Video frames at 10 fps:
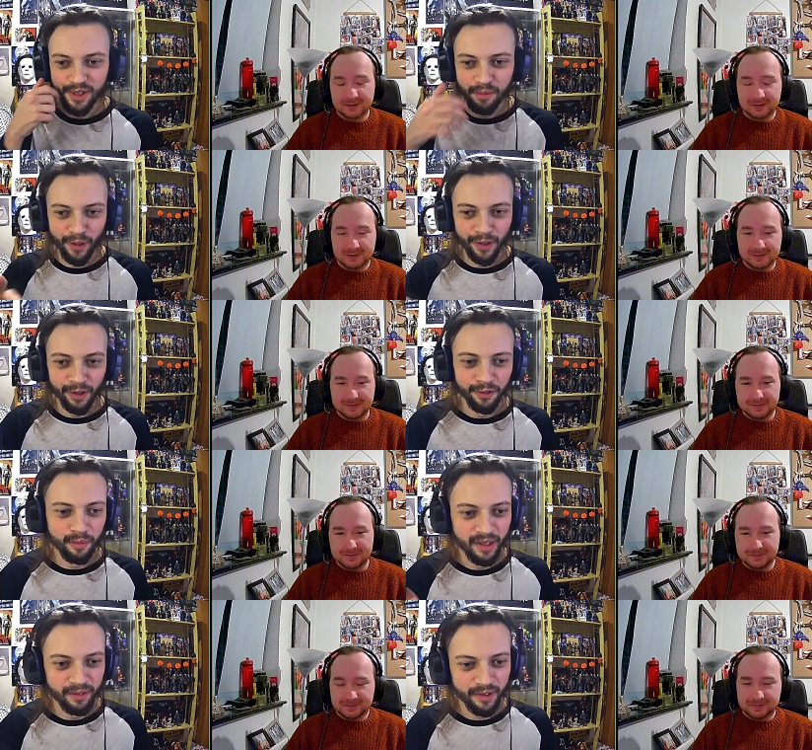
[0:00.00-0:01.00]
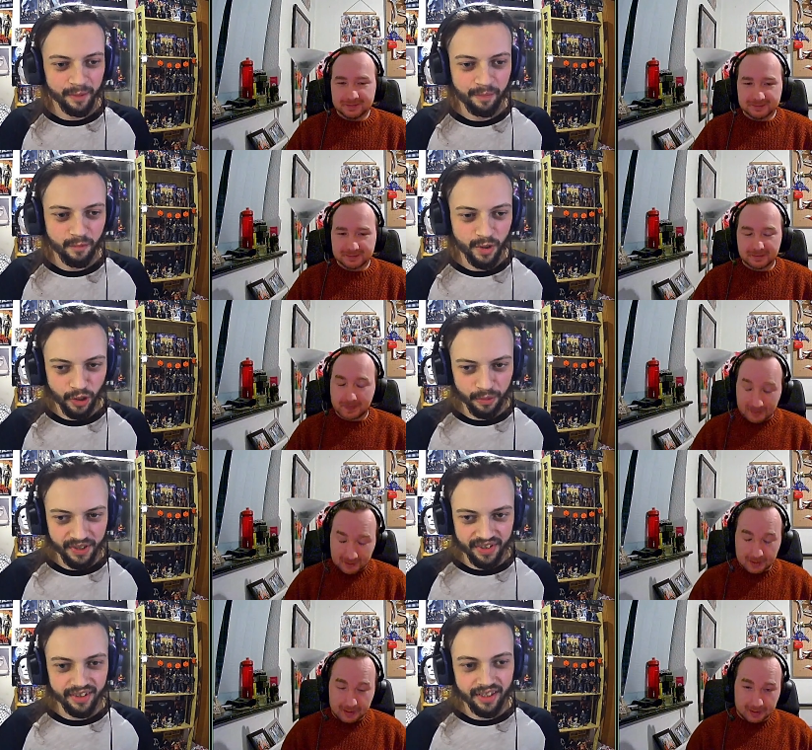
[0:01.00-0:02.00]
Speaker 1: We're at the boiler room, aren't we? Uh, with Joey
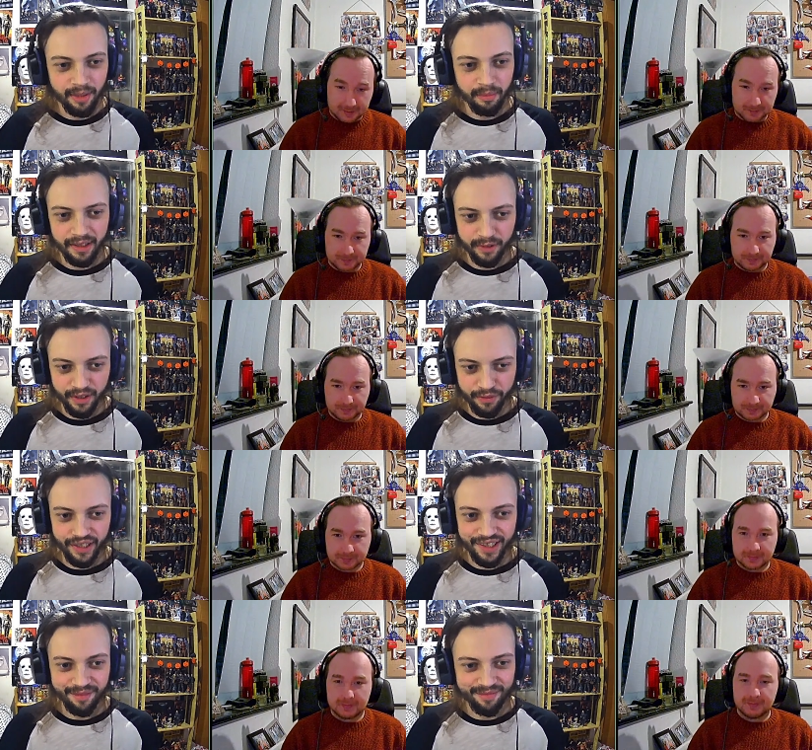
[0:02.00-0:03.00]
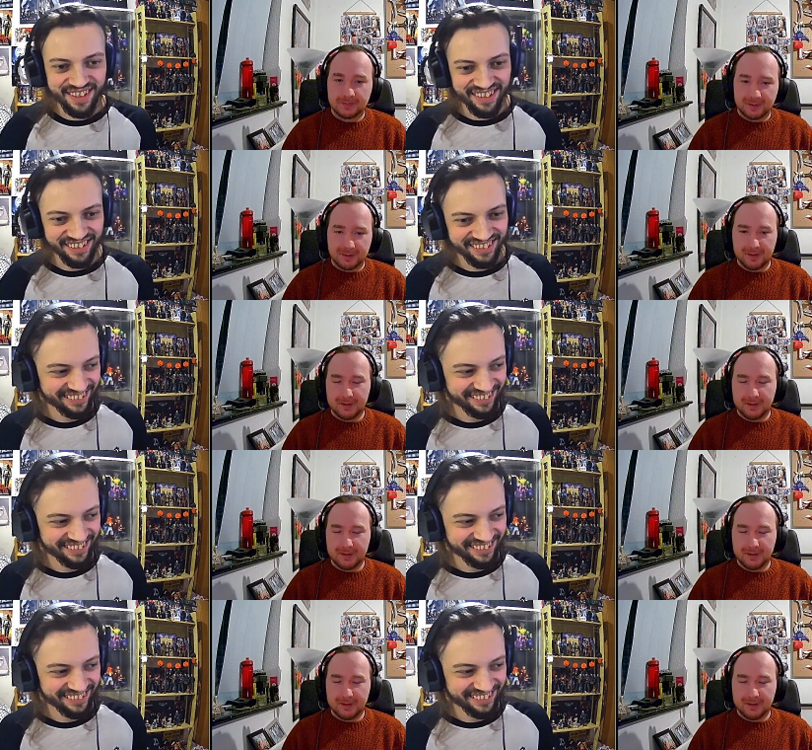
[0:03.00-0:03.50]
yeah. still on the bed with the flames.